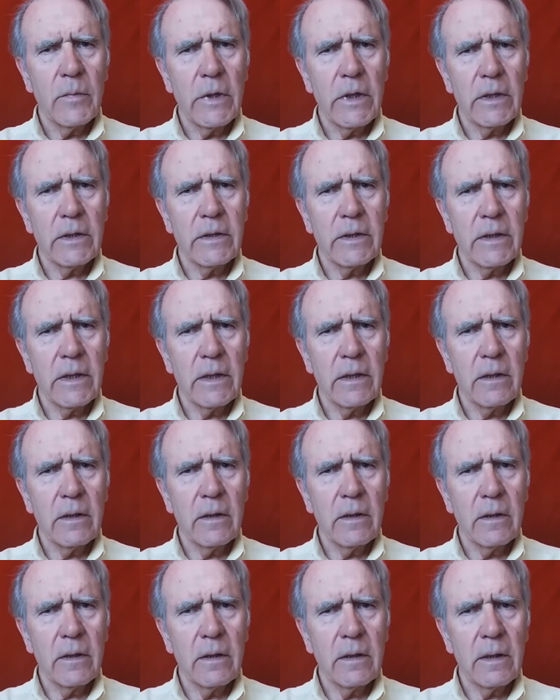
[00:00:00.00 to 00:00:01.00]
but they
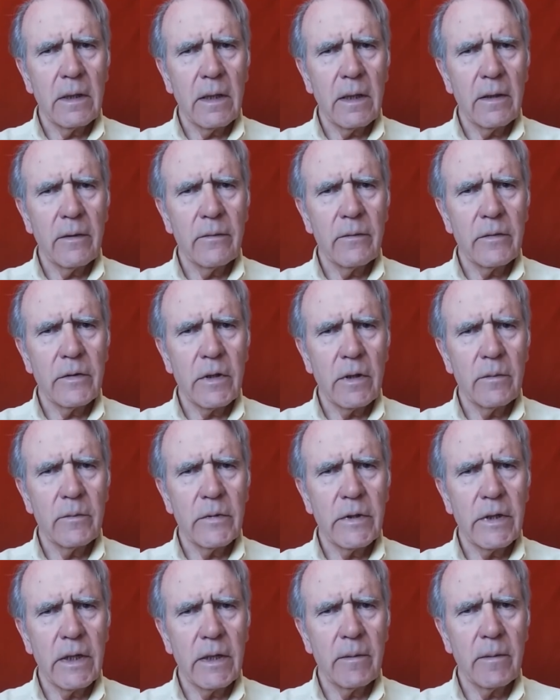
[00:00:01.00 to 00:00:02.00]
all have
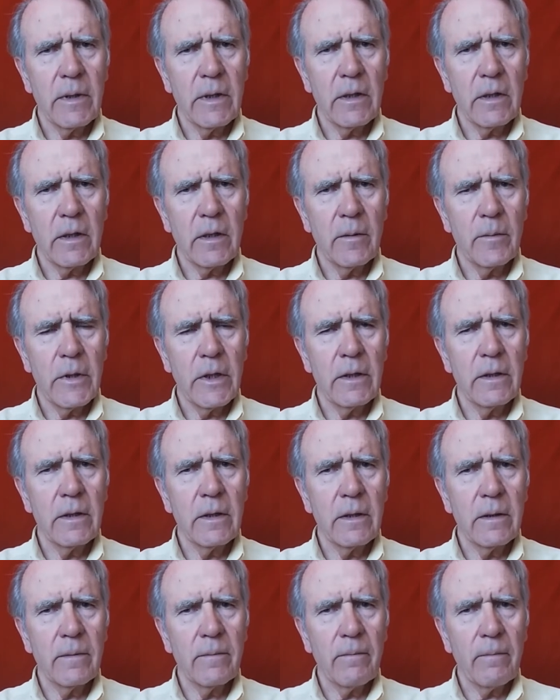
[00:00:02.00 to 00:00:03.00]
something in
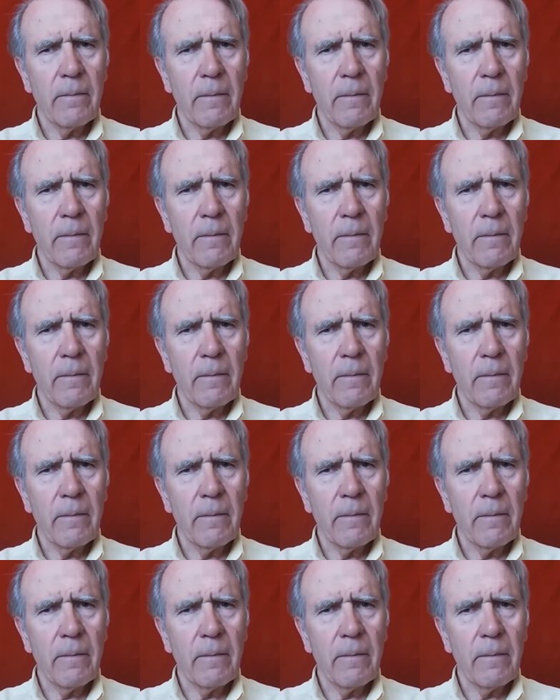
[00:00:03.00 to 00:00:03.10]
common.